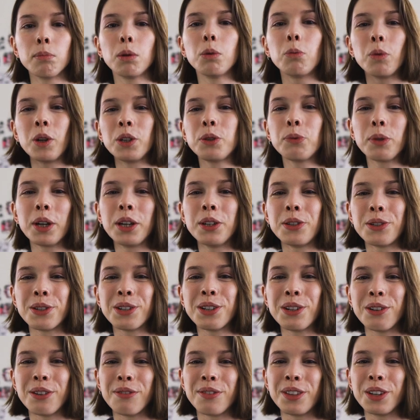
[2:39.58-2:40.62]
But what do I
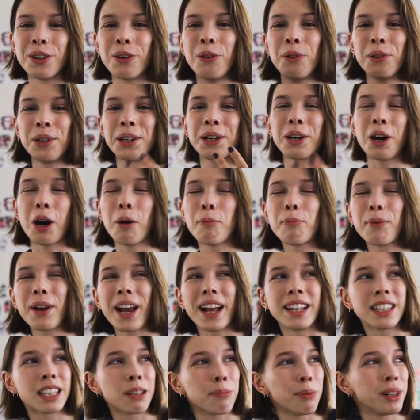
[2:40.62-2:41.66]
do if the only
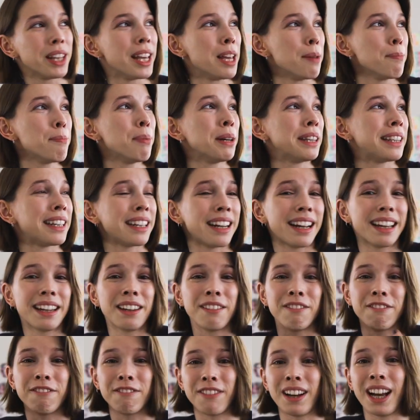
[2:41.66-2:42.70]
comprehensible input that I
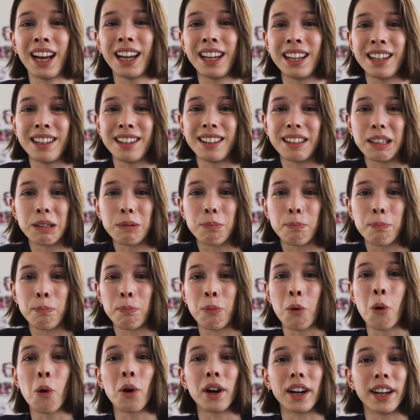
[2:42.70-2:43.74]
can find is
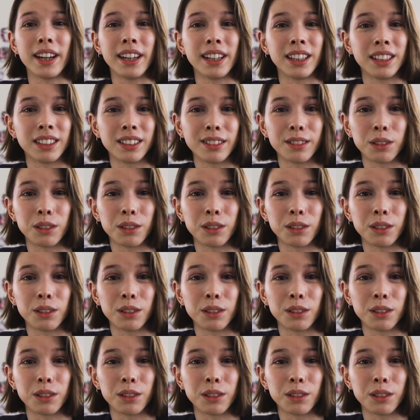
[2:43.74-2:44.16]
boring,